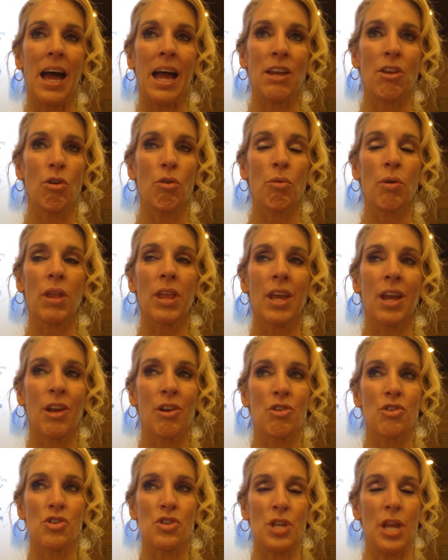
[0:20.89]
I don't really
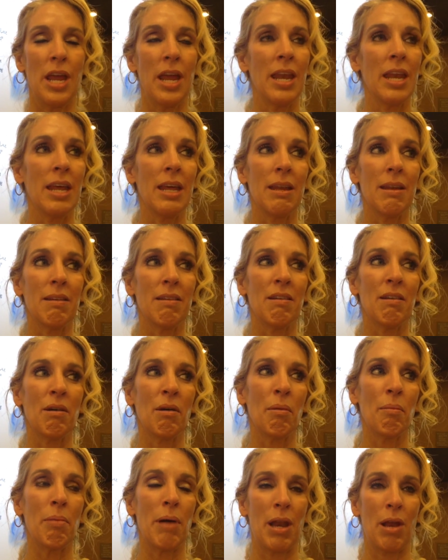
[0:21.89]
understand it,
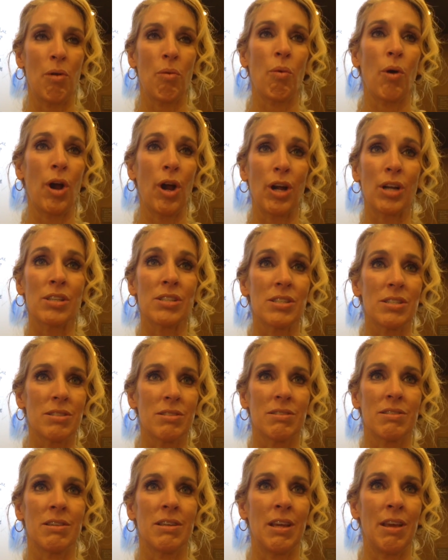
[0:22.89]
but it works.
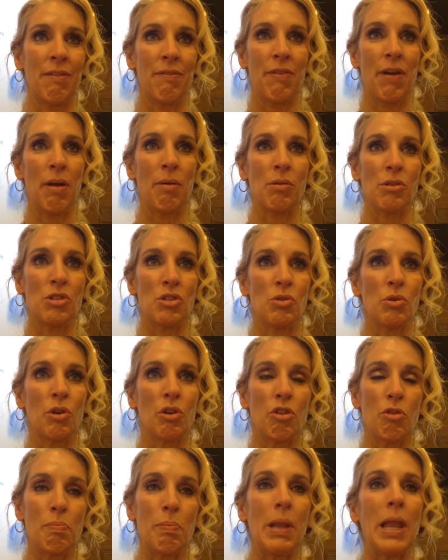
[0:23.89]
If I was to
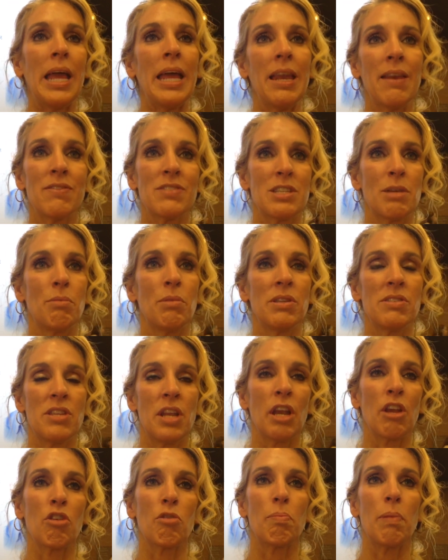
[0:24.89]
explain, if someone said,
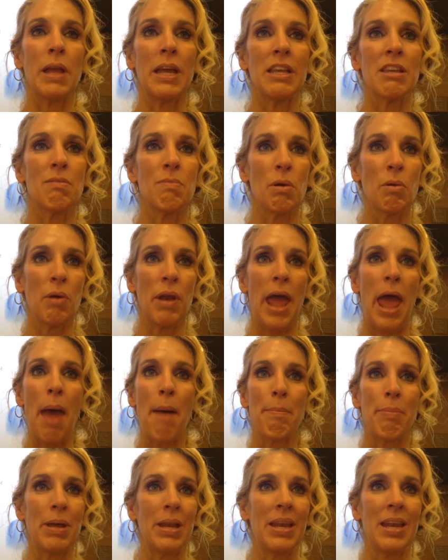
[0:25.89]
explain to me what
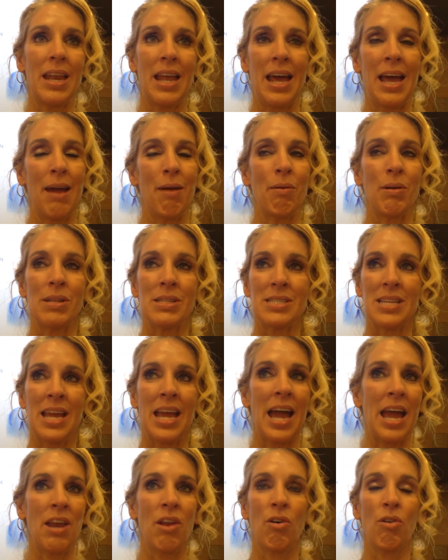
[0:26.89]
happened, I would say,
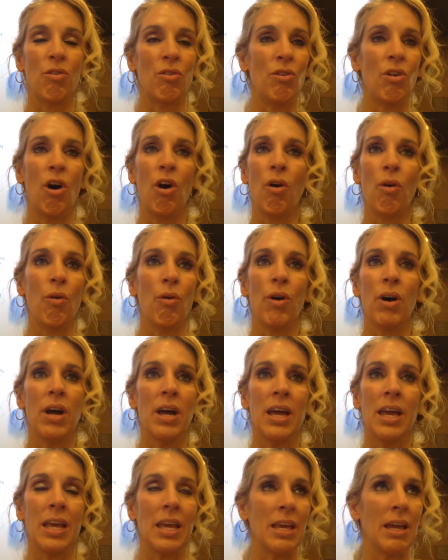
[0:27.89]
I don't know.
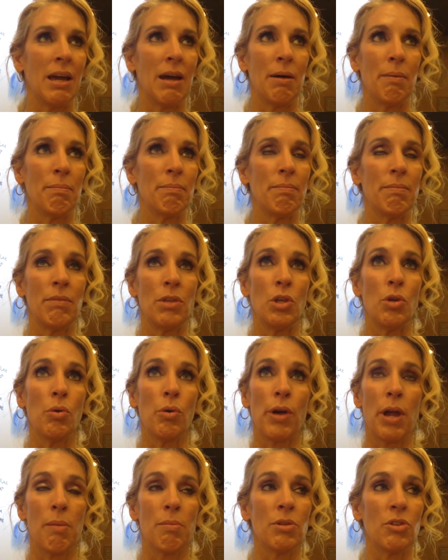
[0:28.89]
You were
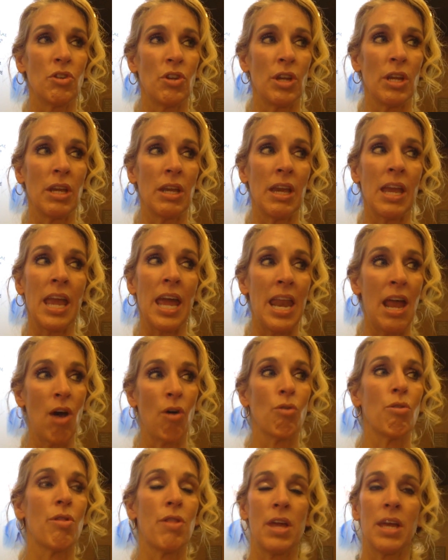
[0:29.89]
able to get out
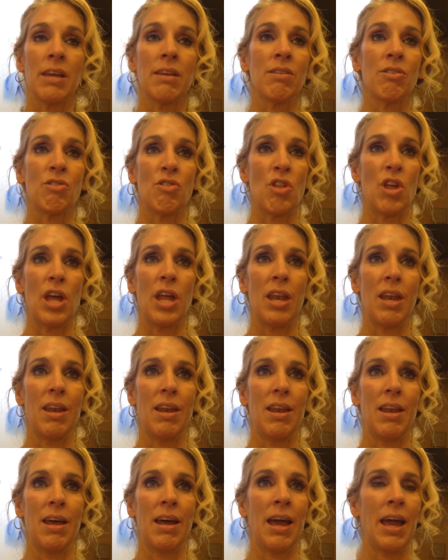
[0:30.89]
things that
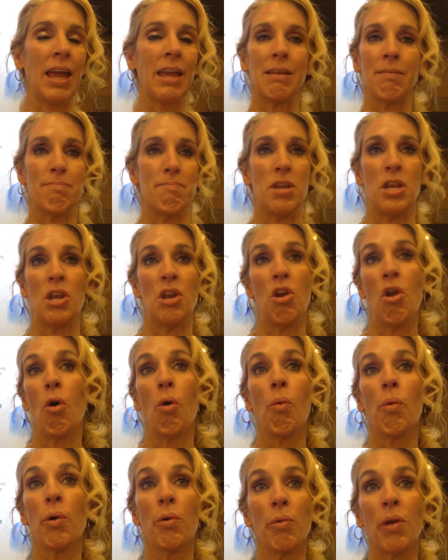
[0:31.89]
I didn't know
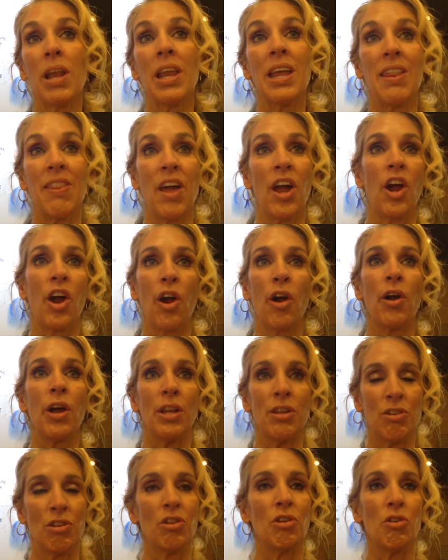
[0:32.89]
were really there
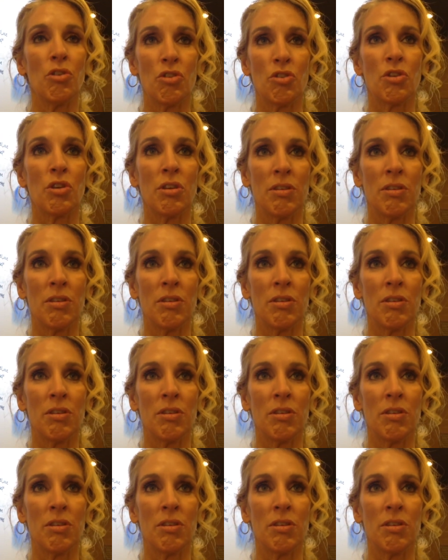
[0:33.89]
until you